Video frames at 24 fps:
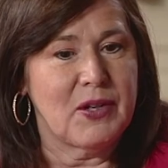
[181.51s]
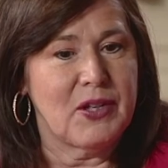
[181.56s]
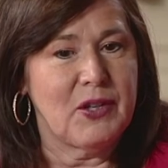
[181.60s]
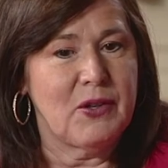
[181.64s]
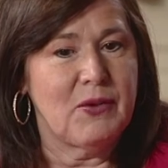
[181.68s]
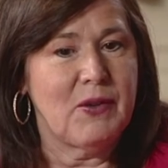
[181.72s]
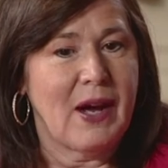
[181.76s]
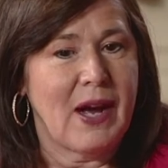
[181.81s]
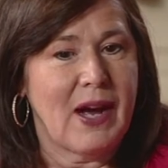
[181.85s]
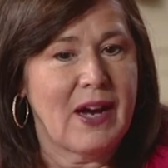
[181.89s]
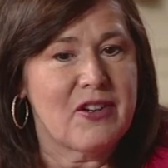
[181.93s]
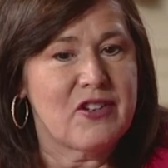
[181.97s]

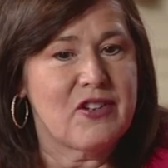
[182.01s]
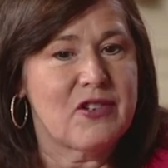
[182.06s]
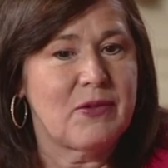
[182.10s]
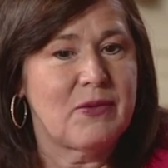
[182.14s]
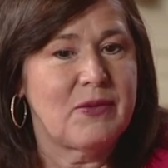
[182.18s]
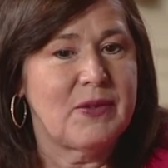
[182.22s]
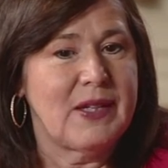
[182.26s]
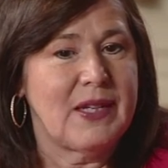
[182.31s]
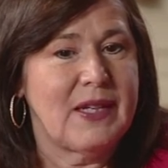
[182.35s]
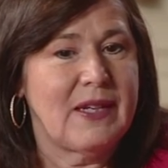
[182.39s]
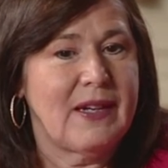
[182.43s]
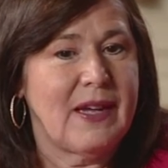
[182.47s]
you
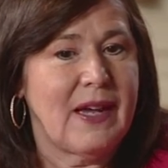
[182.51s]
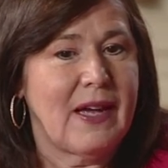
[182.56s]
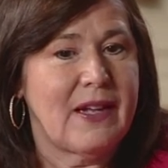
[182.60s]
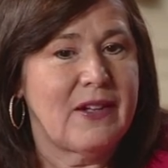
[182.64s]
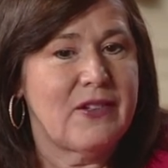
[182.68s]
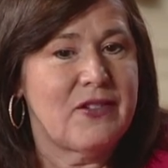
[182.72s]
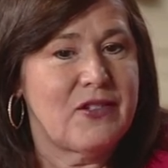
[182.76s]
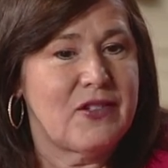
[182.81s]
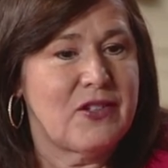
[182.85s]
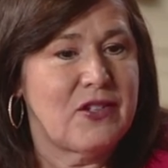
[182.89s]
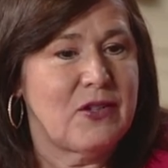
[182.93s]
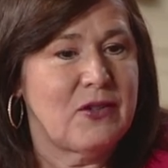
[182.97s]
actually
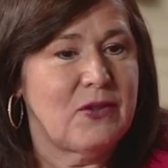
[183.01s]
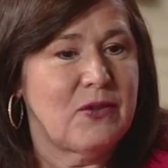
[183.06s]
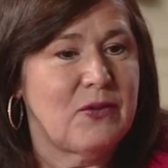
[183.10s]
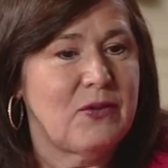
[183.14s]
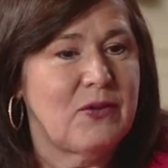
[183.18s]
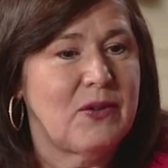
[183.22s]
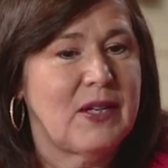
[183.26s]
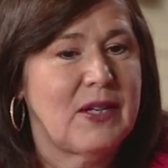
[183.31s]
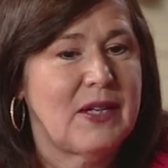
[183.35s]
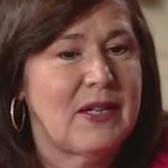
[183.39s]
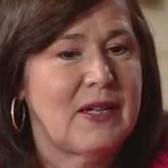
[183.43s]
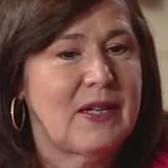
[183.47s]
get
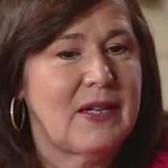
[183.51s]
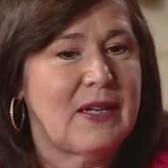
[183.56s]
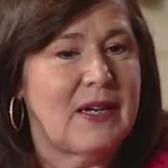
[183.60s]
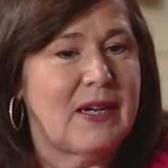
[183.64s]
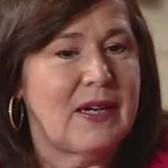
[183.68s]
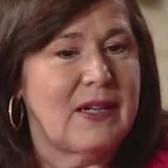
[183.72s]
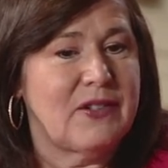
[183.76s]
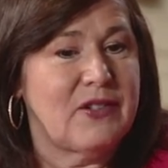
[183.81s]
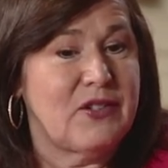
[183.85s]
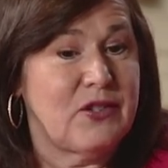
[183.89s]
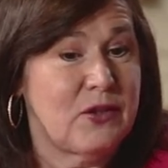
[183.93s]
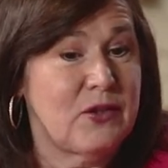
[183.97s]
to
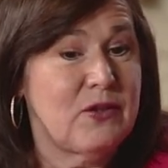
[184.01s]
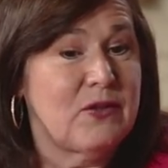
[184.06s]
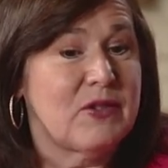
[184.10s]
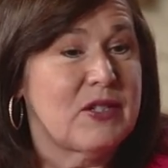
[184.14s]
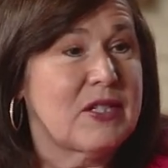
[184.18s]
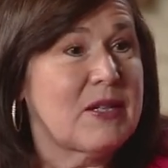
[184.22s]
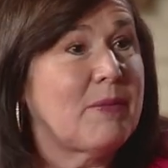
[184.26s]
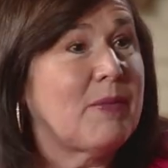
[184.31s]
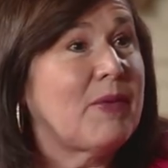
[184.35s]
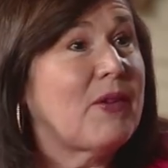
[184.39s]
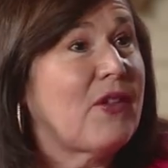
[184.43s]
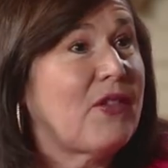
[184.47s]
uh, do
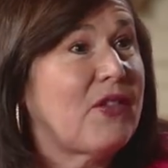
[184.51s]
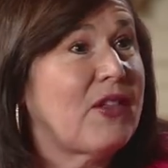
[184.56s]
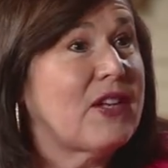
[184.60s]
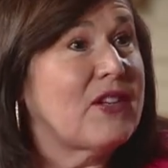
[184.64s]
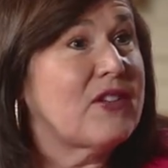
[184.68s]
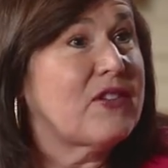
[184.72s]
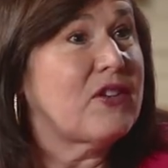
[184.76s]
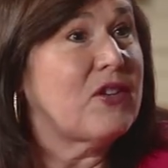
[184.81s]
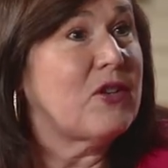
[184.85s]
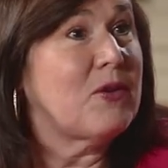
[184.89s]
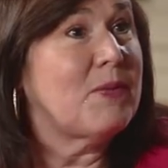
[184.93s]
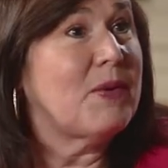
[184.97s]
some of the
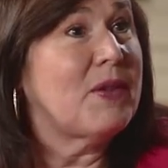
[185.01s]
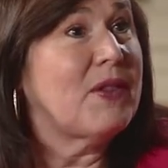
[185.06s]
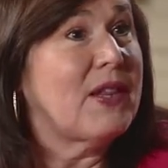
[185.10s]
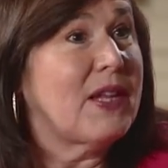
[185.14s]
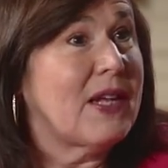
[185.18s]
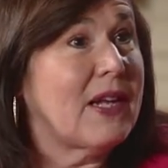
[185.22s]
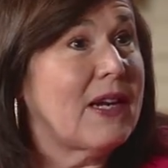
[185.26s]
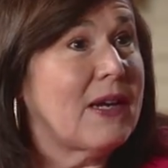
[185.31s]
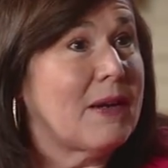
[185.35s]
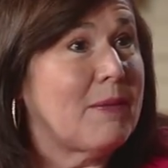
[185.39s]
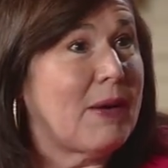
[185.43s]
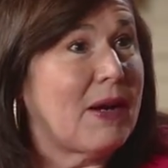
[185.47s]
things that you've been
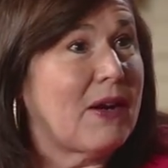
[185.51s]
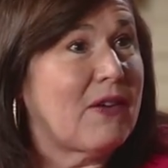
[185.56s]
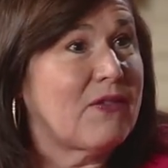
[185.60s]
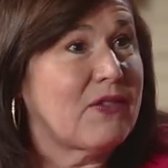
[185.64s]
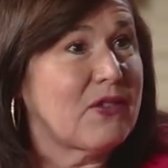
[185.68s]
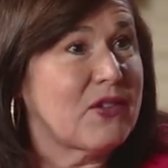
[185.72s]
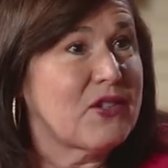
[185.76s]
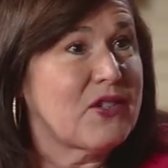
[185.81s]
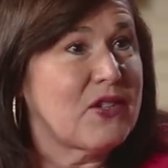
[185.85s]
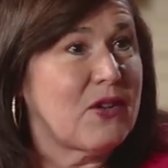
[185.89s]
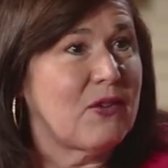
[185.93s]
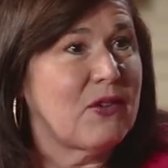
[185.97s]
thinking about
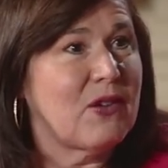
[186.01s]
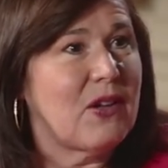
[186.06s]
for so